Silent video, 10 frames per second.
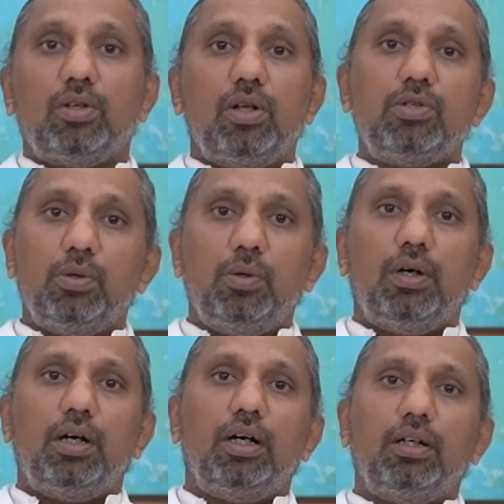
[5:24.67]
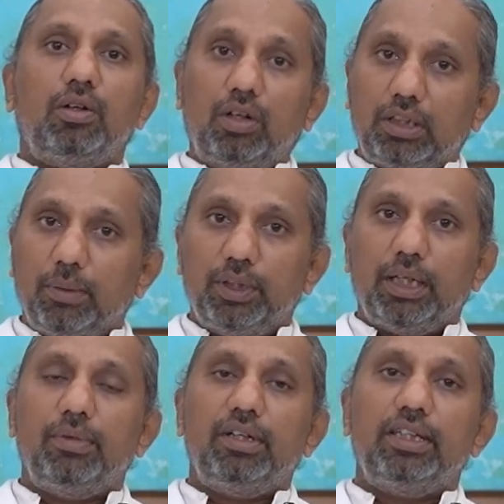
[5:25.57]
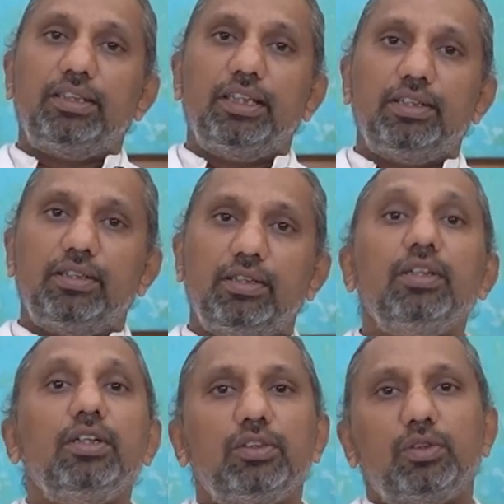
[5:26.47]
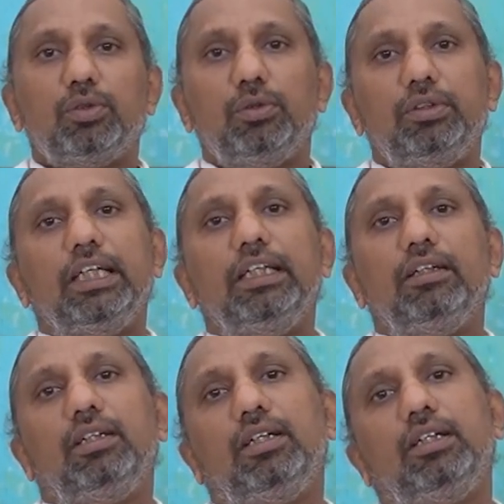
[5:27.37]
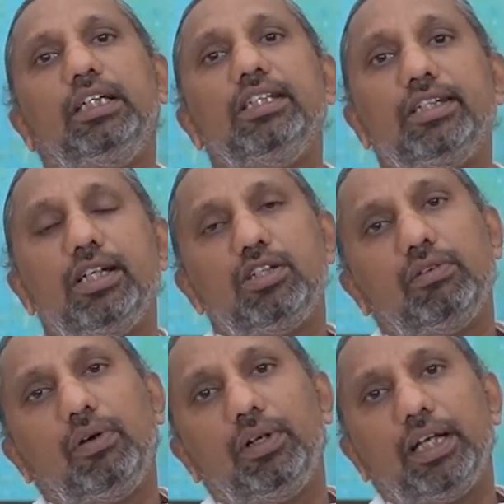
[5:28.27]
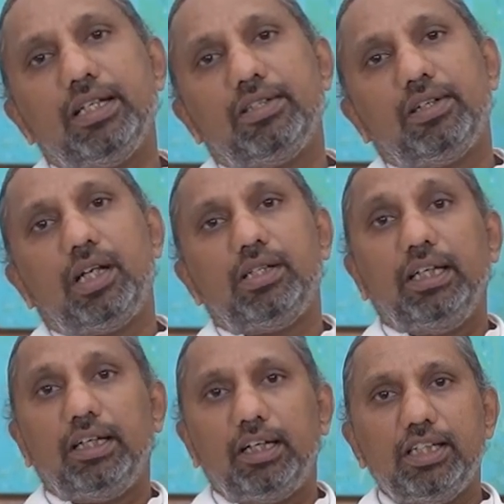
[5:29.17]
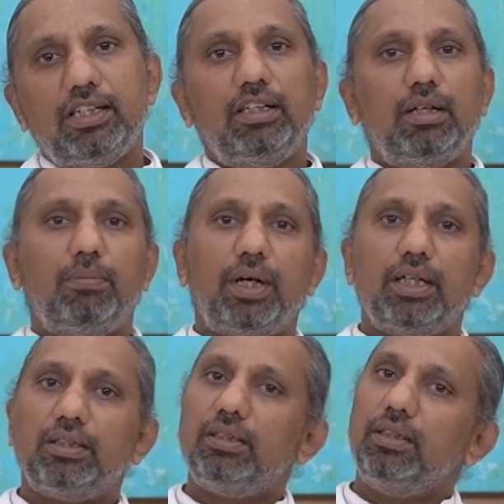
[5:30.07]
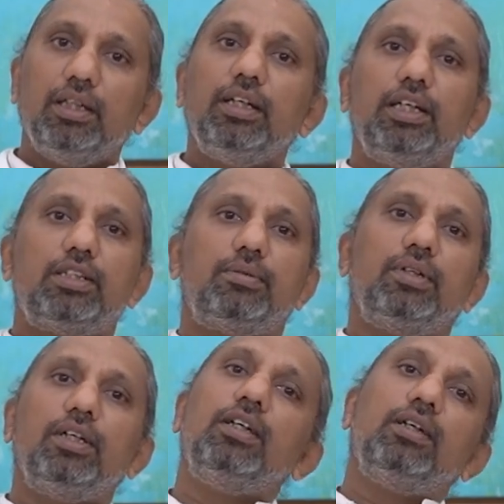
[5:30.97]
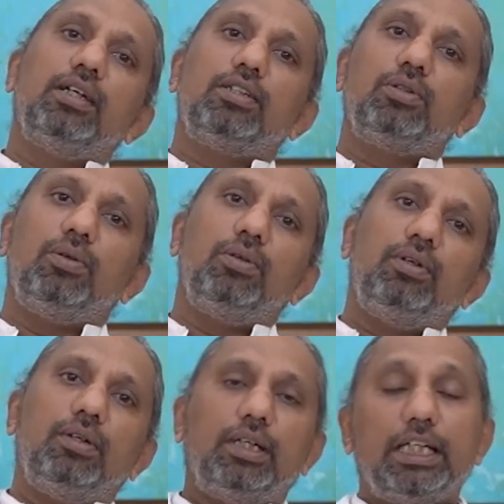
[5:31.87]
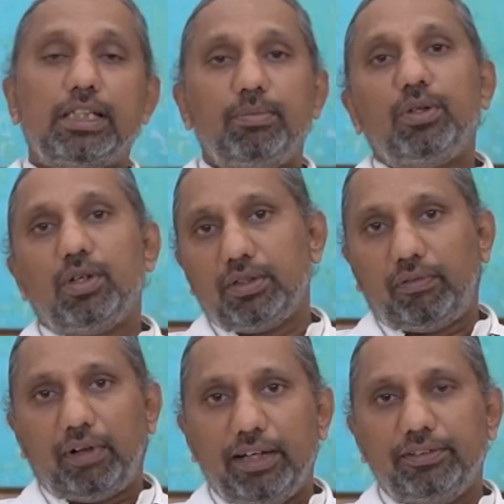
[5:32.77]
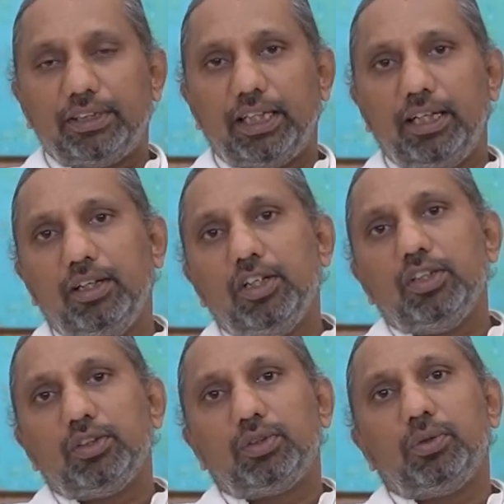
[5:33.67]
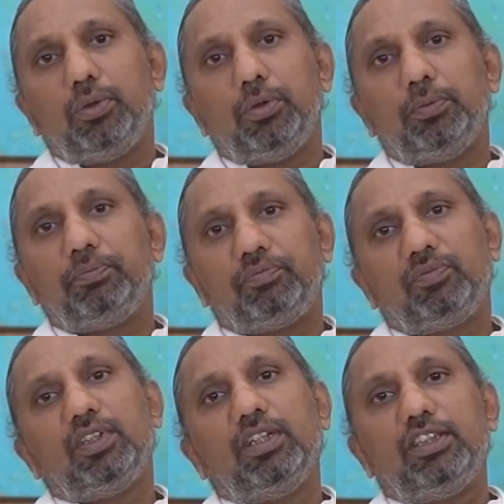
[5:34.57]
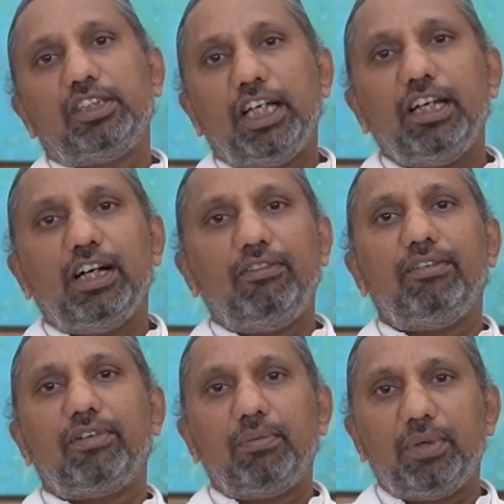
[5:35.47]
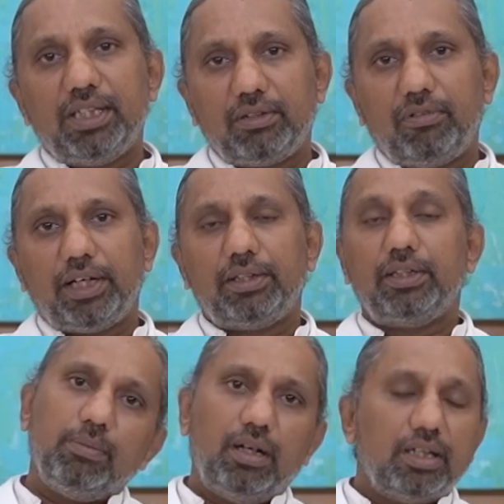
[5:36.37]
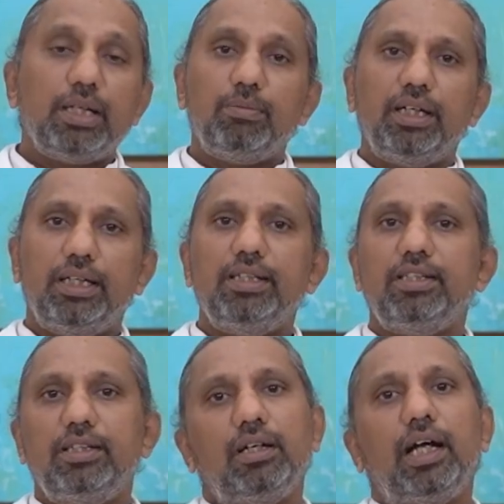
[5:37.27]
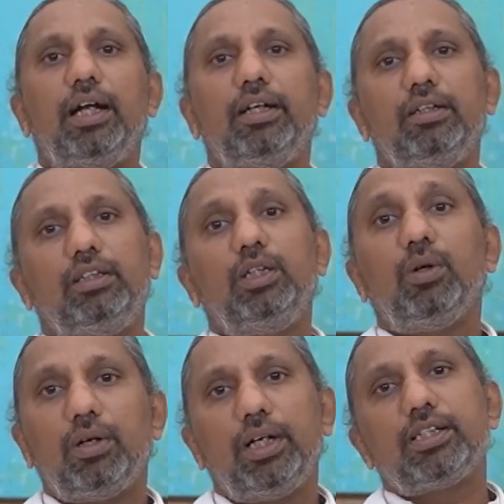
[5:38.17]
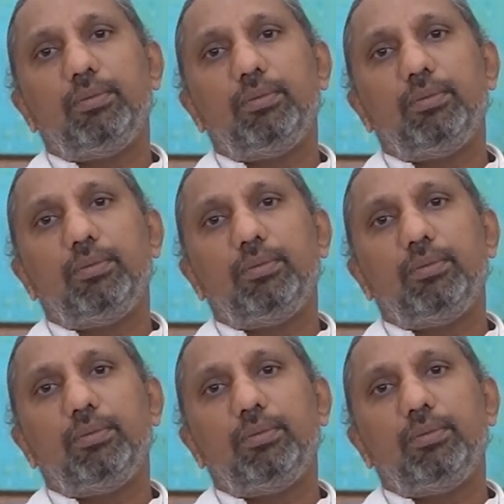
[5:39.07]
also a non-communicable disease. So the, the incidence of oral cancer has increased in the past. It's, as I told, it's because of lifestyle. So staying away from risk factors, a treatment easier and cure rates